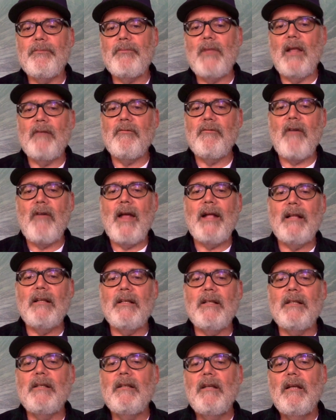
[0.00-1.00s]
at
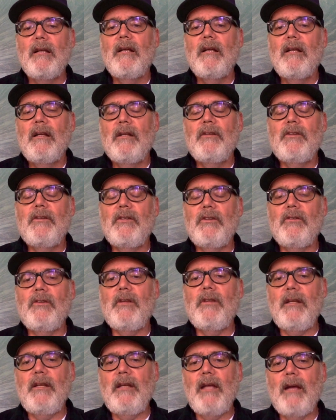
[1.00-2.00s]
Franklin do
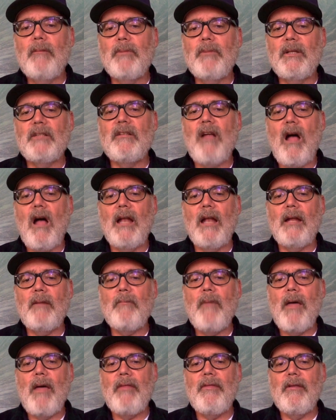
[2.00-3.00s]
the Platonic
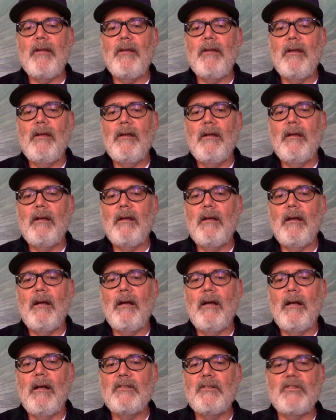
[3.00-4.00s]
method,
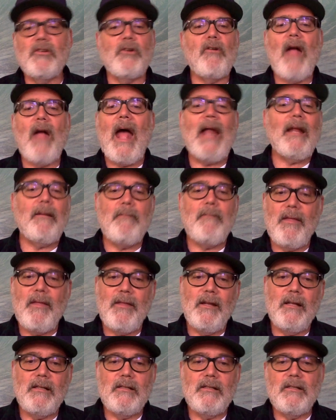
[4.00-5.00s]
Socratic
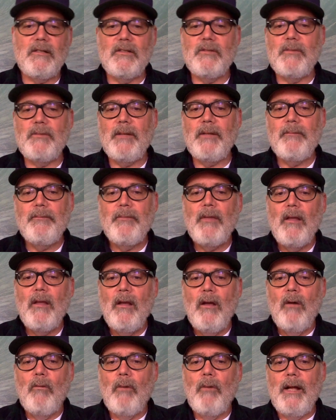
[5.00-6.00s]
method, excuse me,
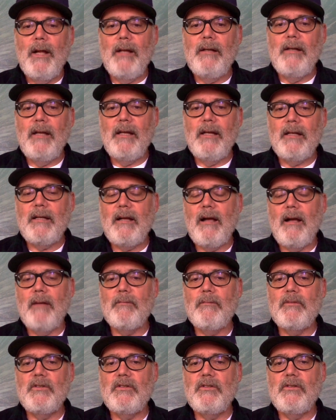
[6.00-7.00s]
when it
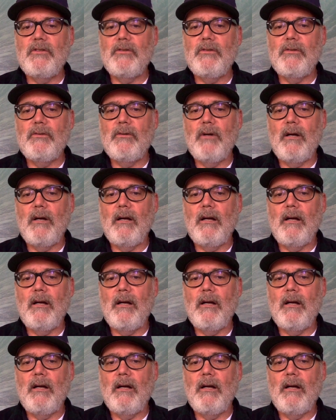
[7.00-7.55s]
comes to